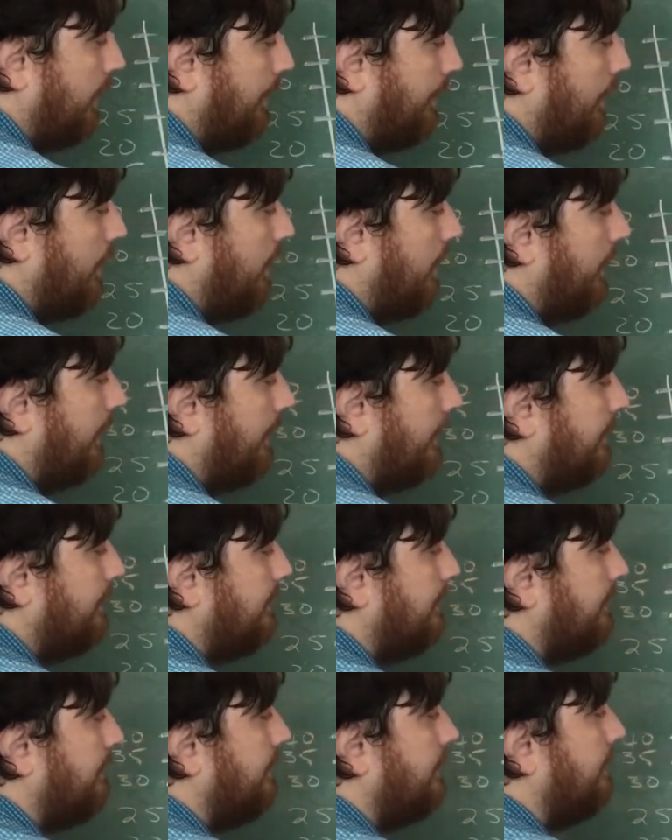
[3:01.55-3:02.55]
one more.
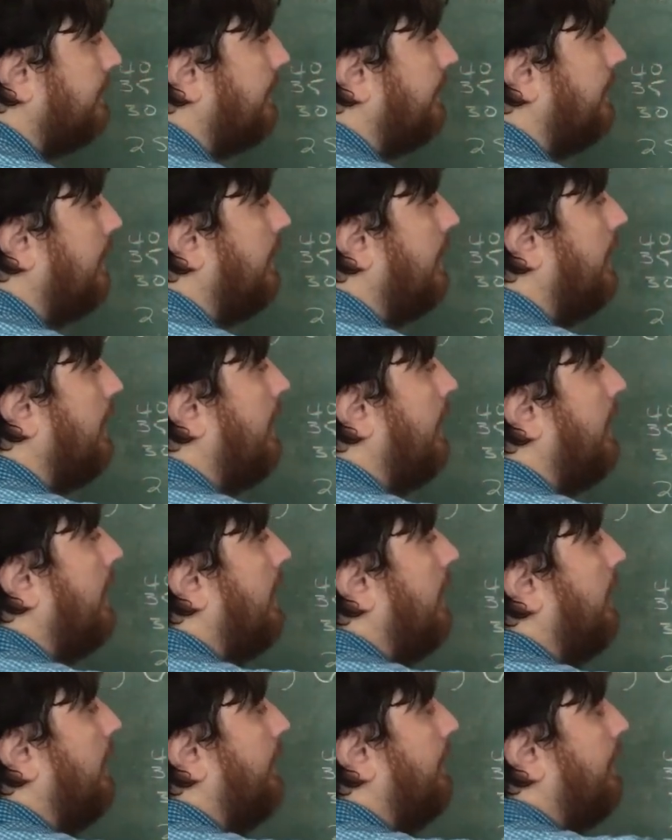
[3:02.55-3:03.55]

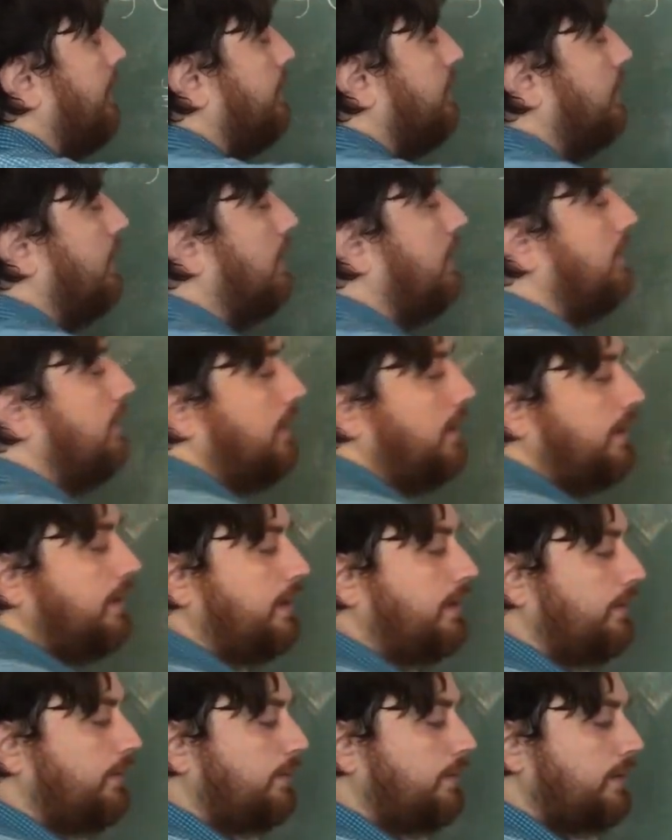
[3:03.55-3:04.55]
I'm going to draw a line
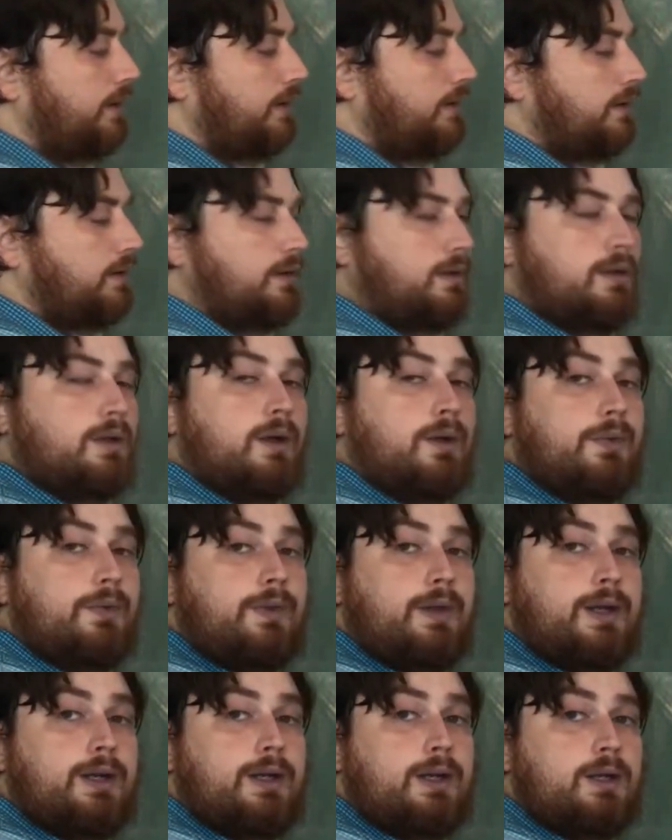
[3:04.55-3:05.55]
at 3 to
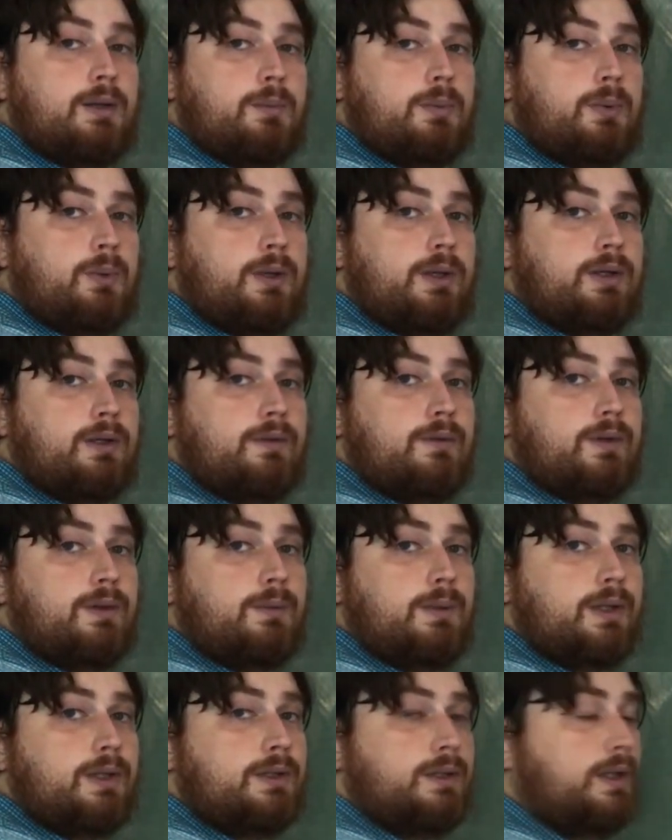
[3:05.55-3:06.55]
denote that endpoint of the
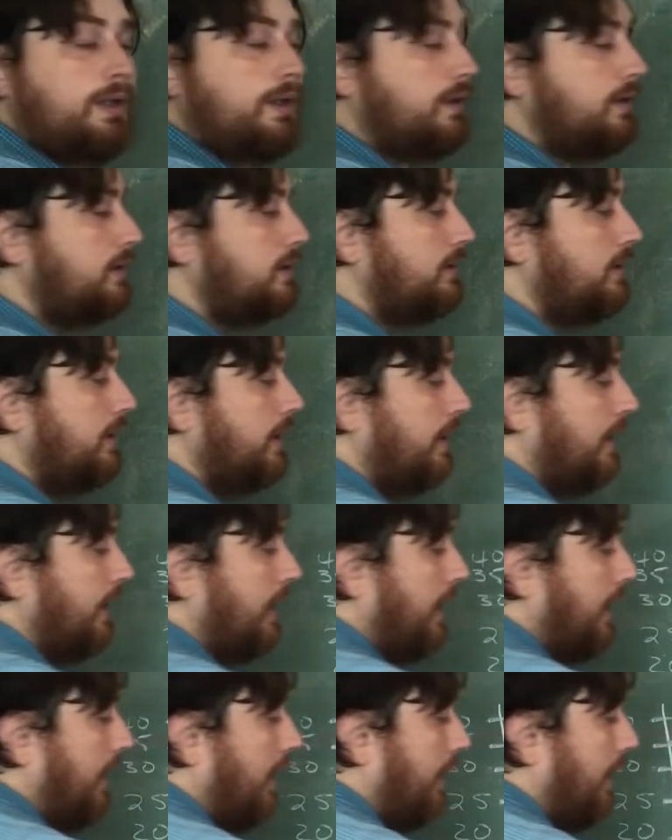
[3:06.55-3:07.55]
rectangle.
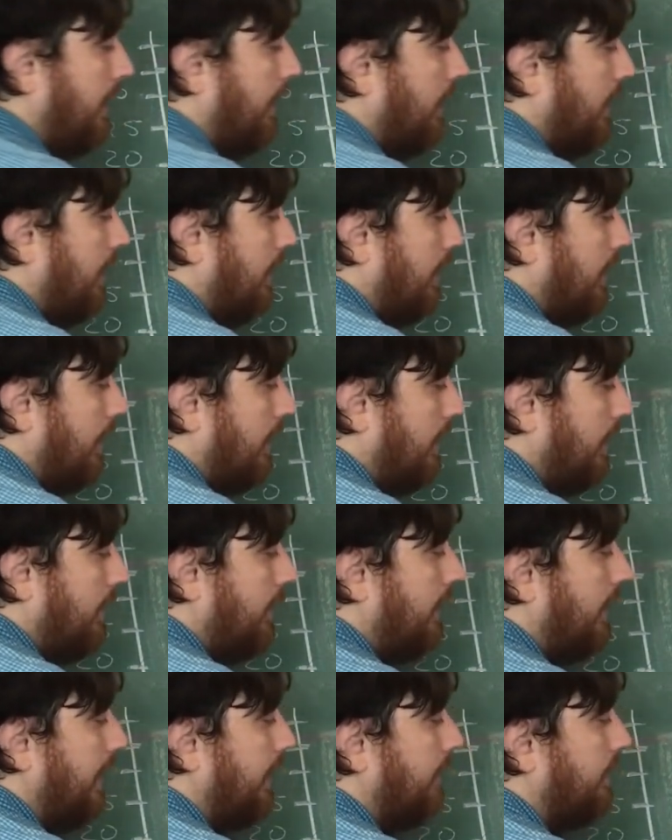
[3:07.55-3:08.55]
And the
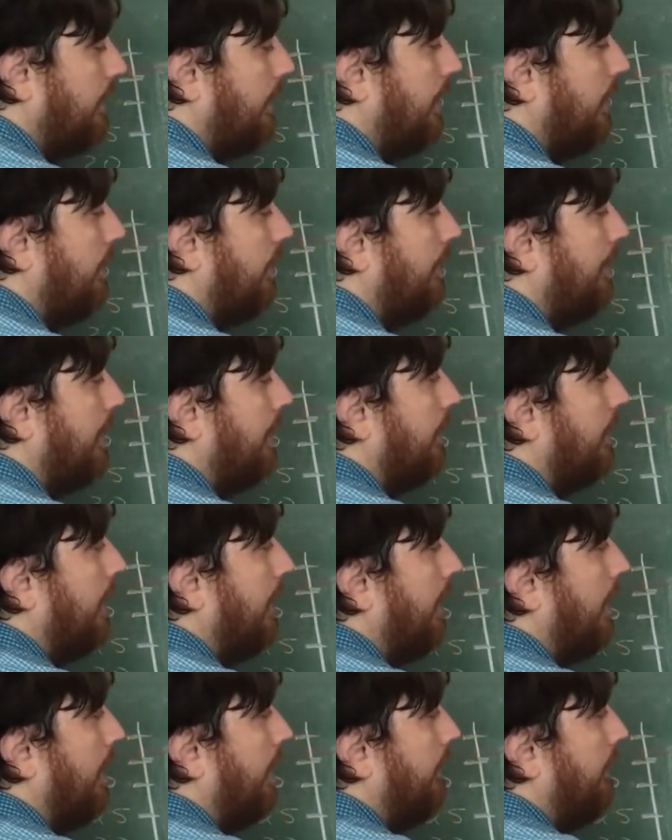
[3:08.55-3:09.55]
last one will be
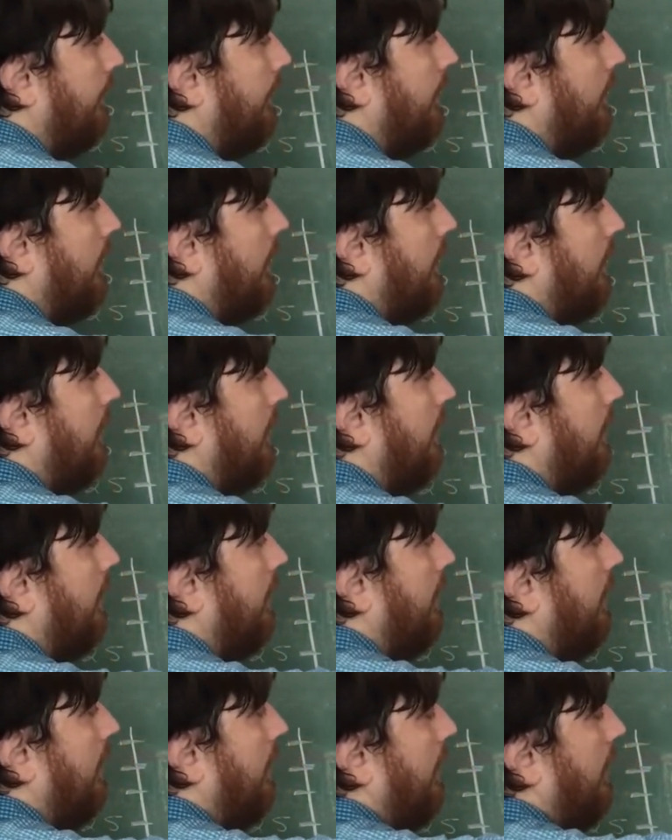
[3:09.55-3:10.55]
right at 4.
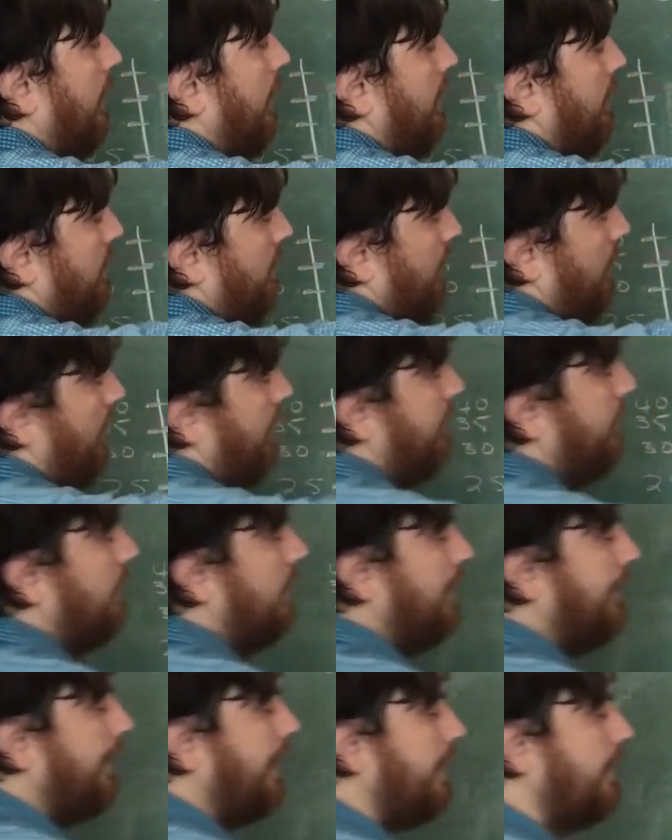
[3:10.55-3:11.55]
So I'll
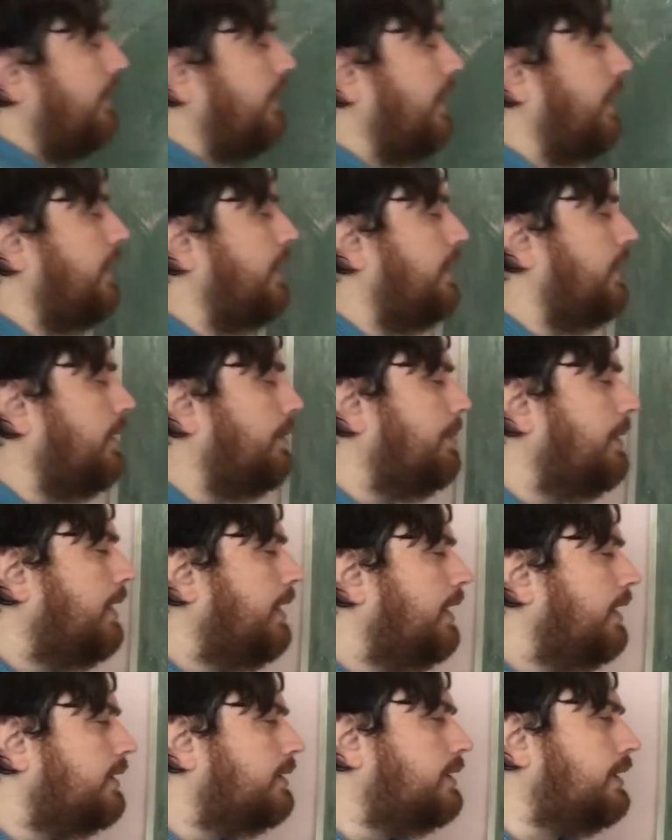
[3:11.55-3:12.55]
draw that line up
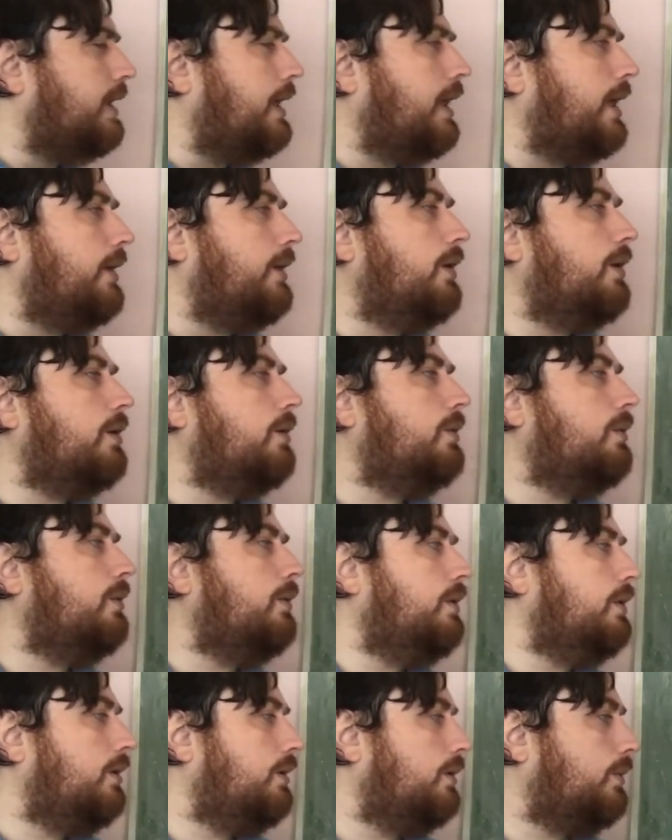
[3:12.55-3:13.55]
so that I know
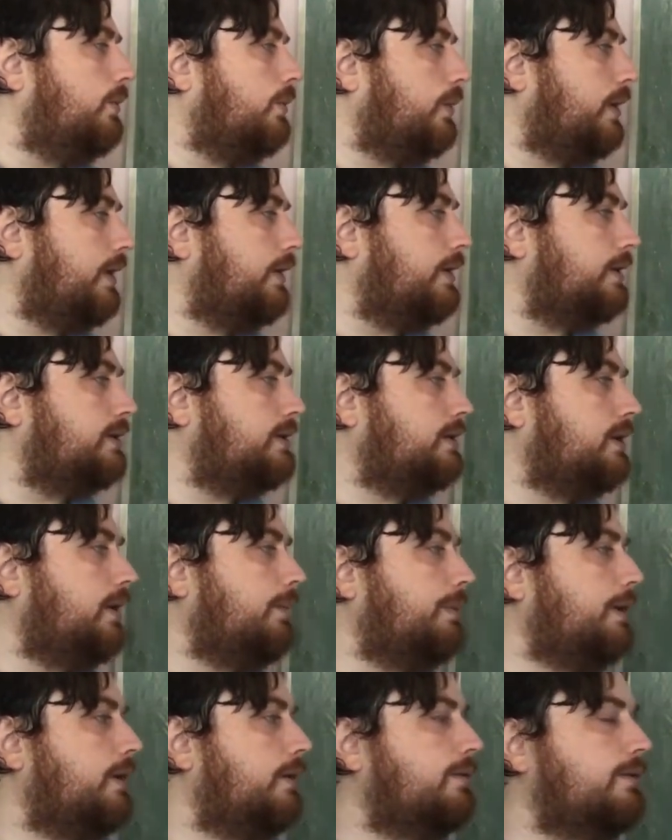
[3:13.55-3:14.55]
where the
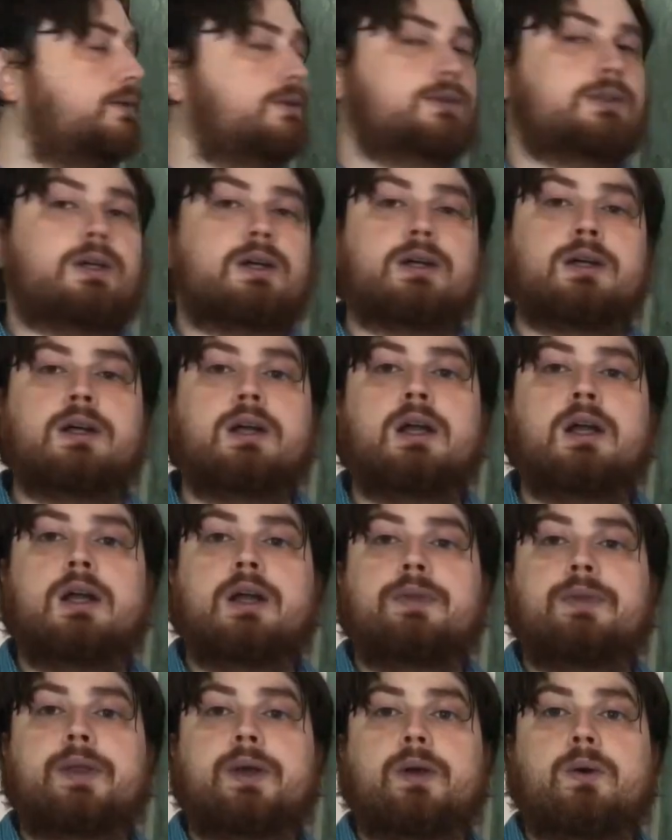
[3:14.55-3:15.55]
subintervals are
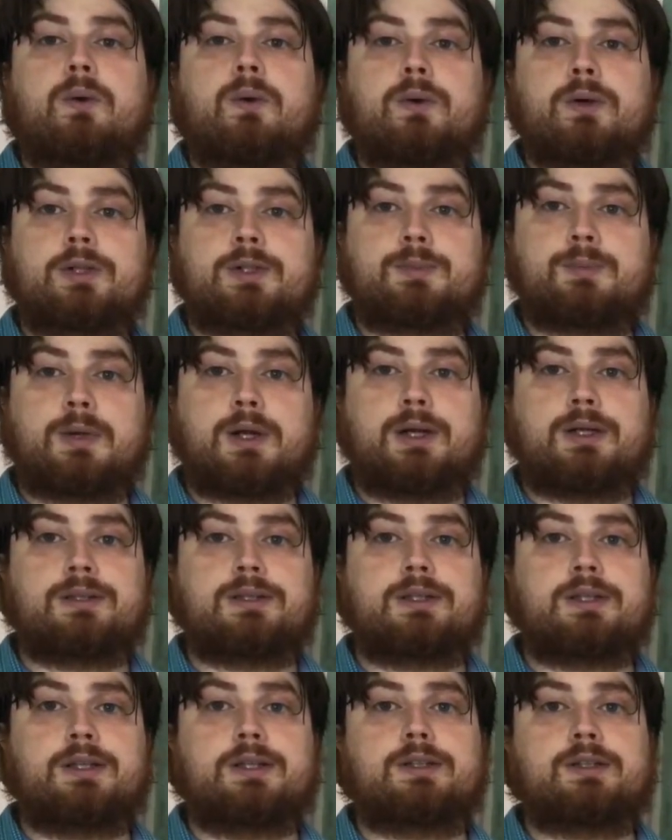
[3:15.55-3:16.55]
that
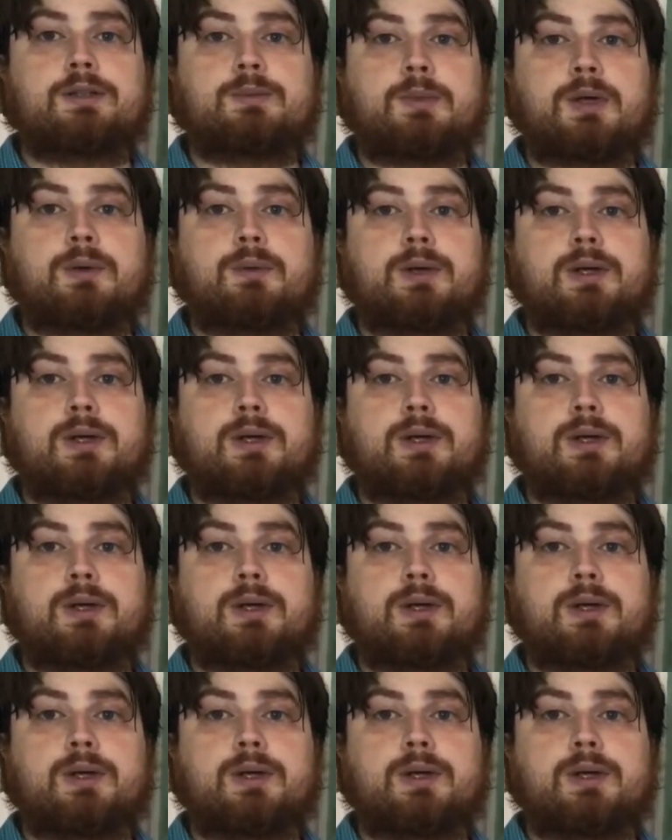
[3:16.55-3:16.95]
correspond to each of my